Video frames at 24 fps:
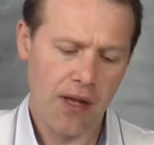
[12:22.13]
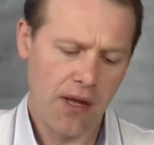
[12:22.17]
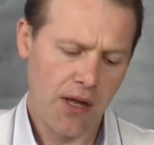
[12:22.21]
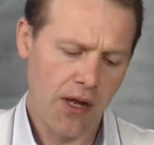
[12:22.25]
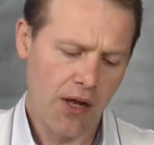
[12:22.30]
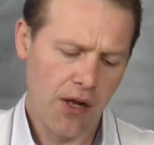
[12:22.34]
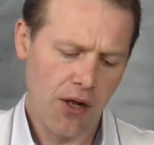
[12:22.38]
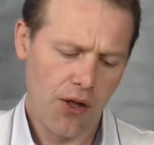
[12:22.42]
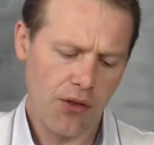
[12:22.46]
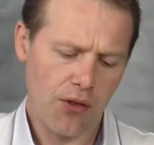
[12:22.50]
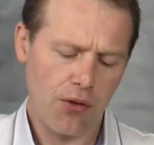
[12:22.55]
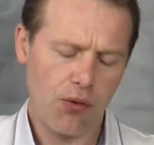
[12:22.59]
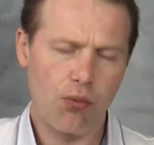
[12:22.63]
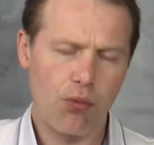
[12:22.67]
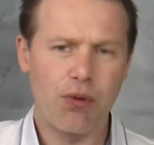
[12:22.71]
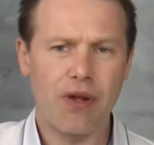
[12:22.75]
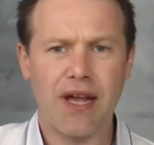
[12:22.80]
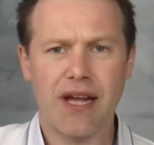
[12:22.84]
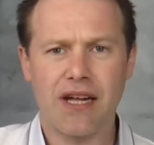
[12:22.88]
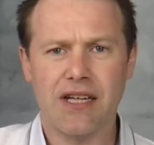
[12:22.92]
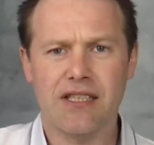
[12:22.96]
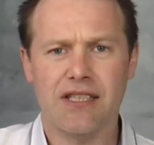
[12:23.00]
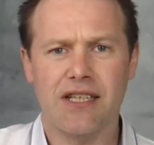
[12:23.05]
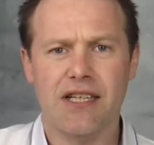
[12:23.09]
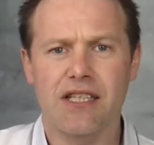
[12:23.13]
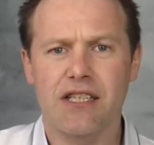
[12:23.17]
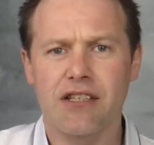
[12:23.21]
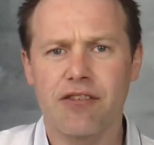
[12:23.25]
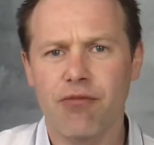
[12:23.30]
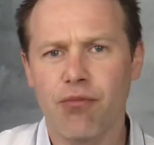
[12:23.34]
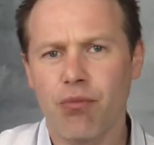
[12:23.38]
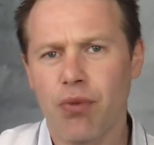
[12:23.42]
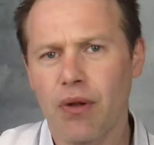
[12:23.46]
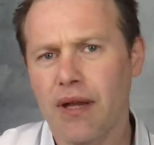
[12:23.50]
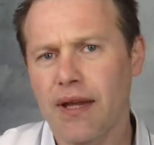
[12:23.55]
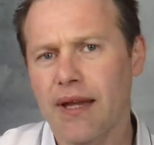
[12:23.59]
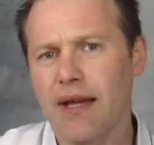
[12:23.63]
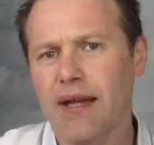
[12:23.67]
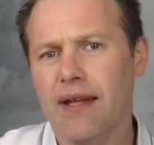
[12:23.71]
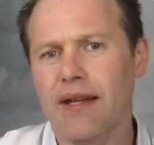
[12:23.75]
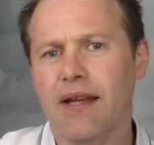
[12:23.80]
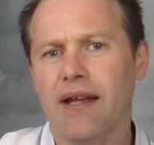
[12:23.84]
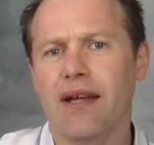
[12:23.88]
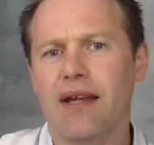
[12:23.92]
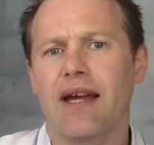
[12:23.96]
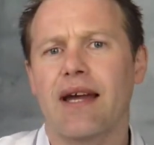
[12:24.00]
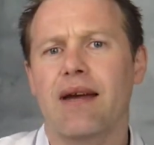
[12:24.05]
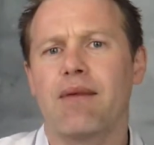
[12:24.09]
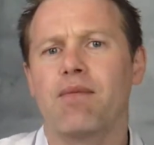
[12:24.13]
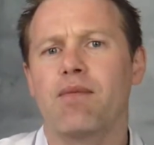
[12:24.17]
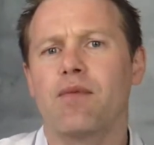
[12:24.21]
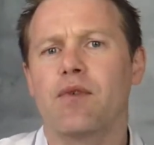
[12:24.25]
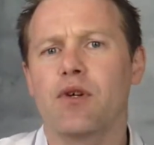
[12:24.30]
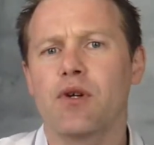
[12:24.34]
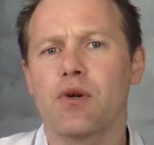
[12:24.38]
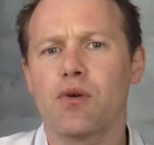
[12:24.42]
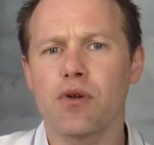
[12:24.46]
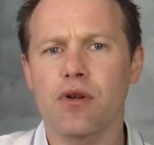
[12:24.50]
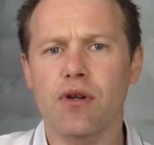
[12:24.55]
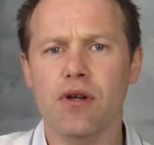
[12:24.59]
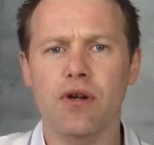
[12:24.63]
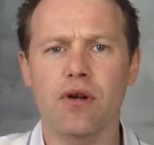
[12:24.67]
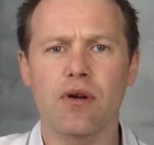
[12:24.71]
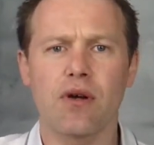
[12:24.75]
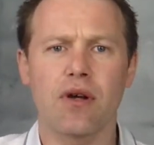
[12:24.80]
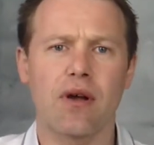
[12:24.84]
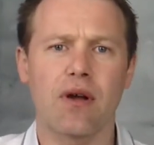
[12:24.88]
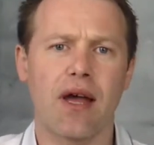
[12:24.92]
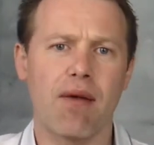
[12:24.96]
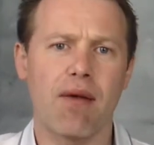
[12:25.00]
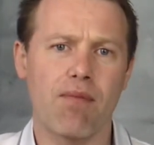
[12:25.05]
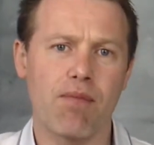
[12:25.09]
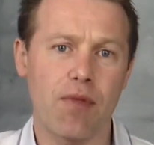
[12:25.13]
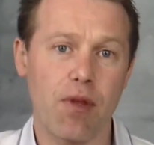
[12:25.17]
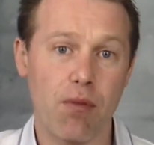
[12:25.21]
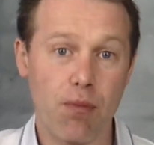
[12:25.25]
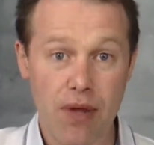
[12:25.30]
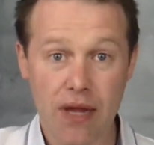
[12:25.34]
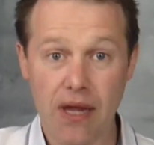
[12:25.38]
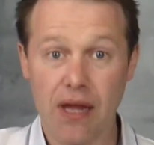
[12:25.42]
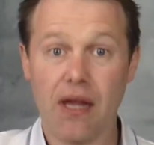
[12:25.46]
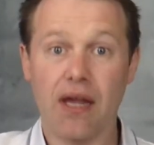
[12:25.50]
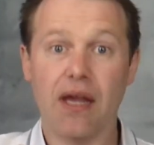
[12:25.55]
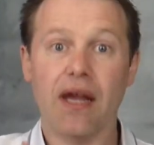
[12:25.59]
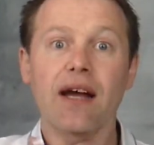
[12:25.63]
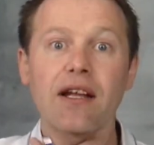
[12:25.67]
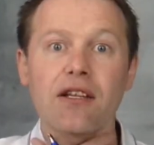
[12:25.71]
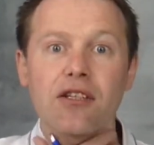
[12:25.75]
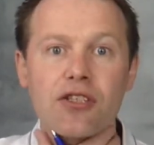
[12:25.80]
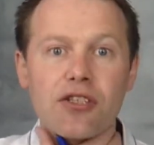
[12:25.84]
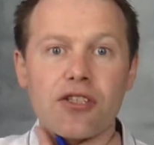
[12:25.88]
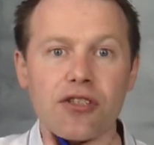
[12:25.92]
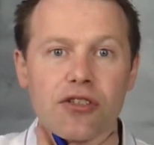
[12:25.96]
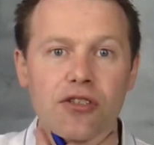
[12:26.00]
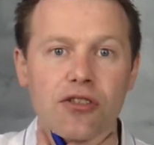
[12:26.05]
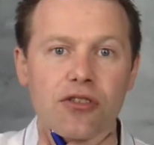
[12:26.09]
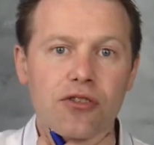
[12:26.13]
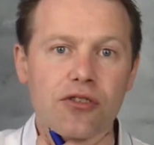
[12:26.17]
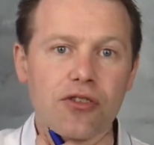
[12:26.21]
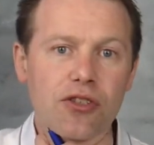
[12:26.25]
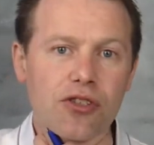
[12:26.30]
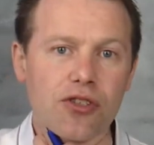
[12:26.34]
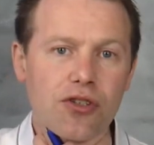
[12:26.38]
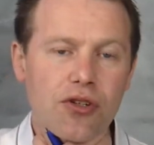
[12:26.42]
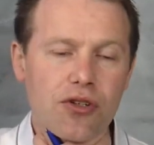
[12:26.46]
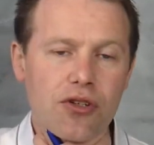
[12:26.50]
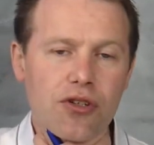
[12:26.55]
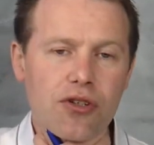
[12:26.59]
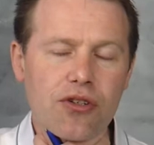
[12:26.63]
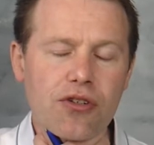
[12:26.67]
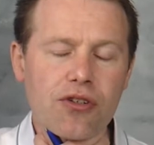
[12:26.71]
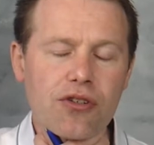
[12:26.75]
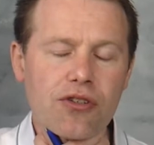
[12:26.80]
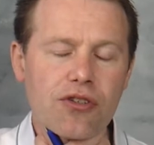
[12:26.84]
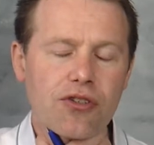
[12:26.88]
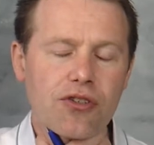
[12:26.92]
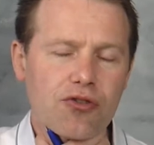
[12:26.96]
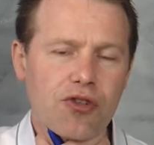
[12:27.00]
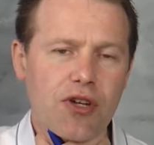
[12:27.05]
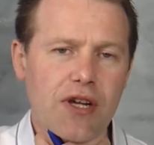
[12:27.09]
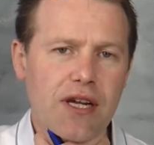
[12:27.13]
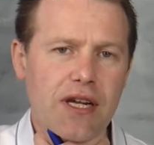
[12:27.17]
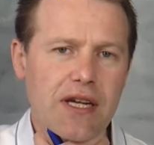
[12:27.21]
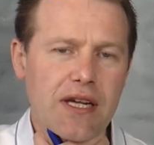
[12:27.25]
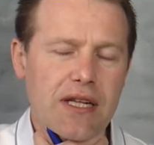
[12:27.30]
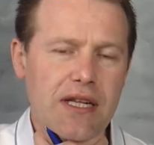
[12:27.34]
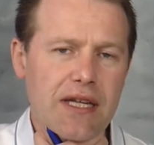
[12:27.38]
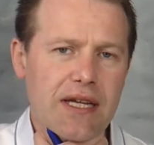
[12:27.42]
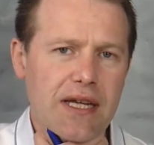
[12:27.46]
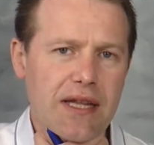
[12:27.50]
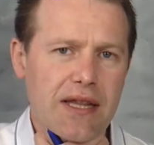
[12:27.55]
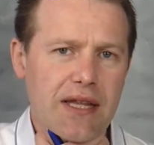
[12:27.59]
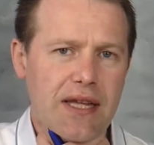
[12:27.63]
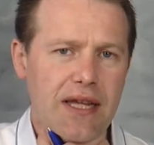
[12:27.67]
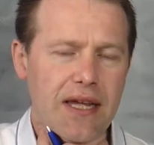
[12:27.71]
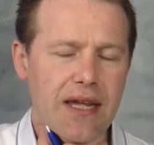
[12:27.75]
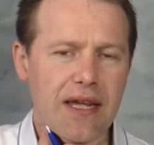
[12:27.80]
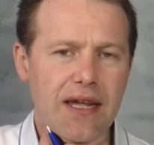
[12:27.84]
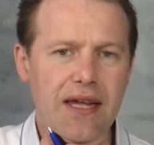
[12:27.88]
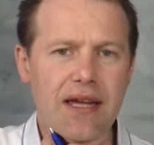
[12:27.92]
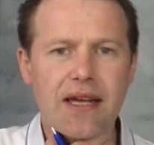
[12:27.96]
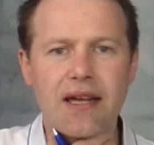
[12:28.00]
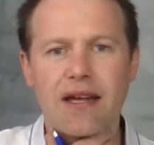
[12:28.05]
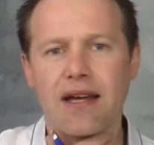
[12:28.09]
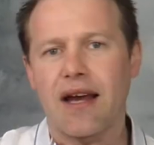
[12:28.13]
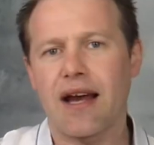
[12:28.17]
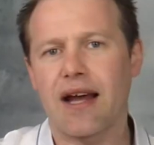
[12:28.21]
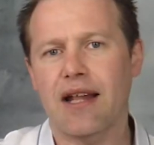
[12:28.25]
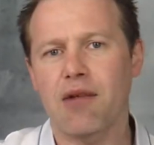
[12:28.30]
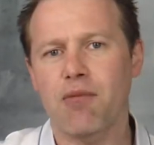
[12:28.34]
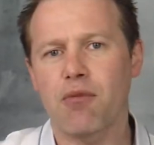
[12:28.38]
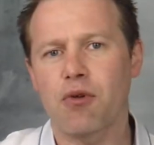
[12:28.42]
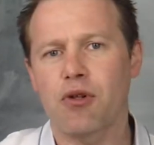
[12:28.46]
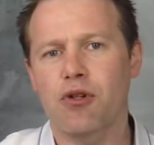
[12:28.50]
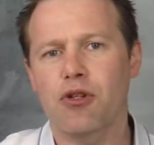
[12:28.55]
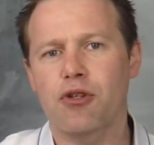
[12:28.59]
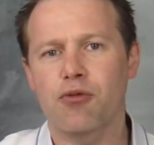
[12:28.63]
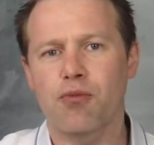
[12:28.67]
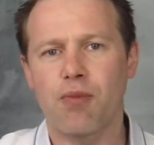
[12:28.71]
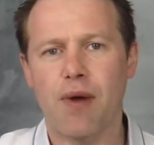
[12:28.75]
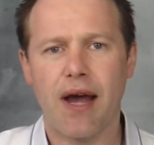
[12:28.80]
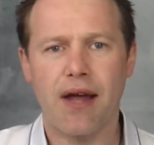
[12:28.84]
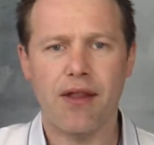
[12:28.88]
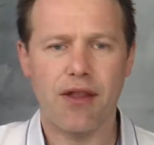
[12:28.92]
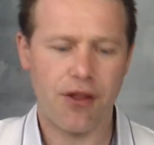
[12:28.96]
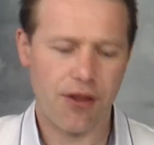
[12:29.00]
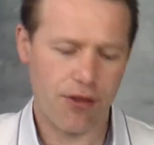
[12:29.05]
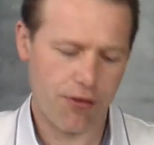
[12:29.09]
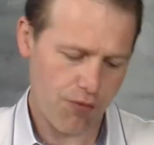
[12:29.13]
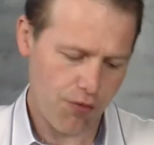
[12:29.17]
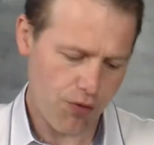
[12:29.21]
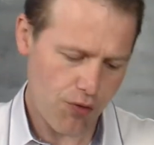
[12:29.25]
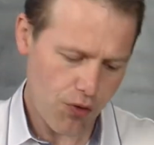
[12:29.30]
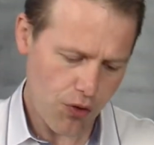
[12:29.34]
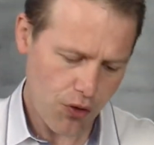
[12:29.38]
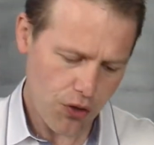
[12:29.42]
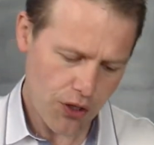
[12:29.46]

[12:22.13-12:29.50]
There would be excessive bleeding due to the big cats sort of strangulate the animals by the throat.